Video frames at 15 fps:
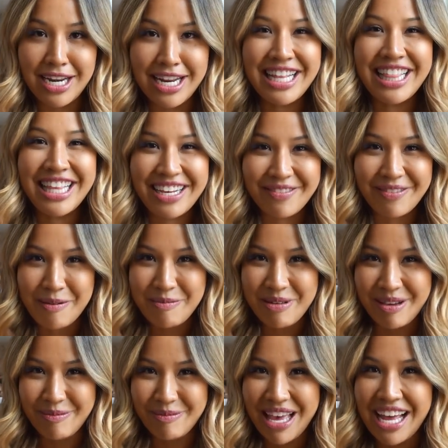anything from
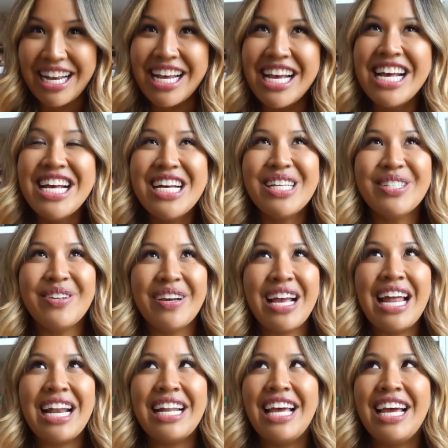him yet so I
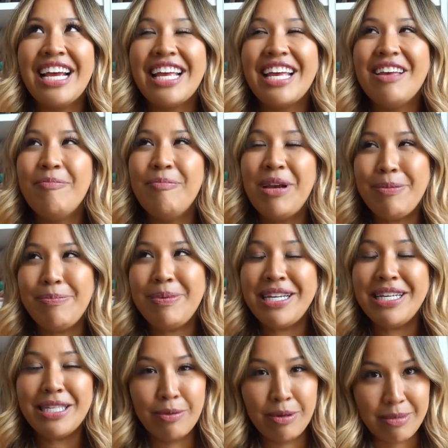kind of like made
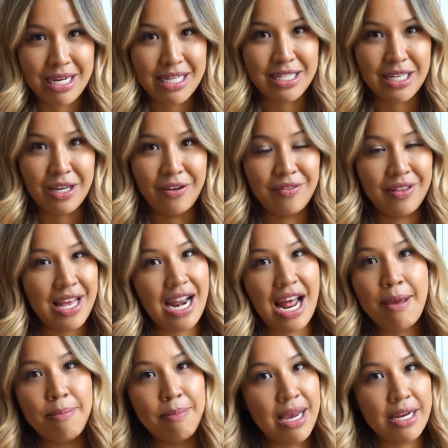peace with myself that
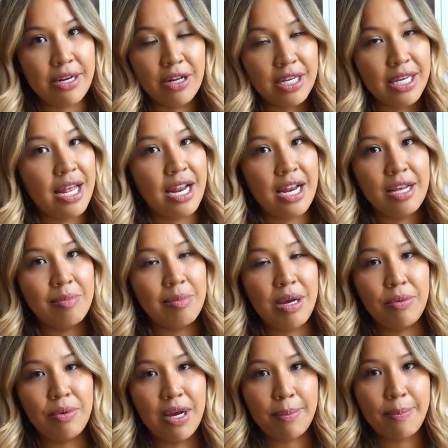I may not get any of my
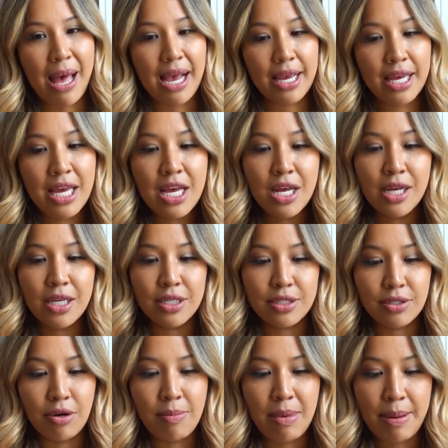work back
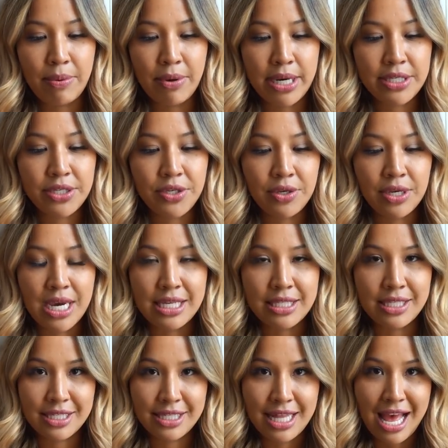so my point to you guys
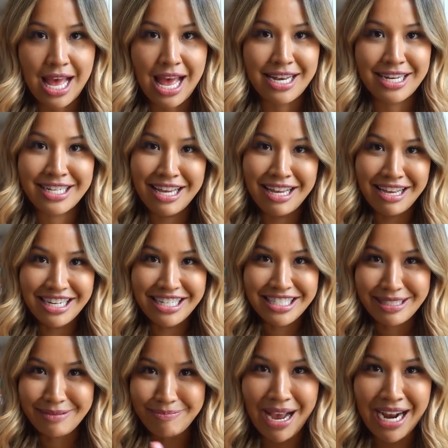is that
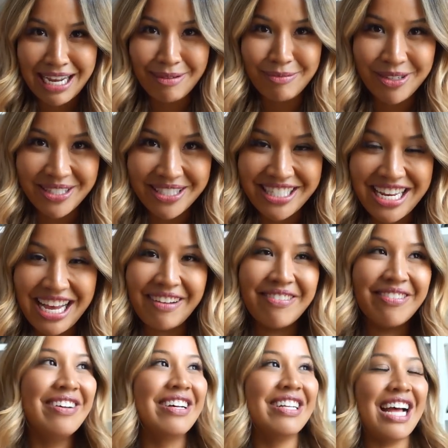just back up your stuff
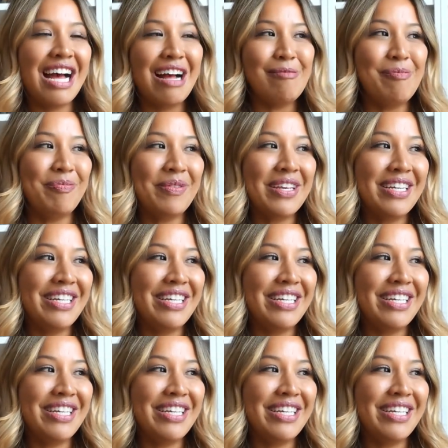um,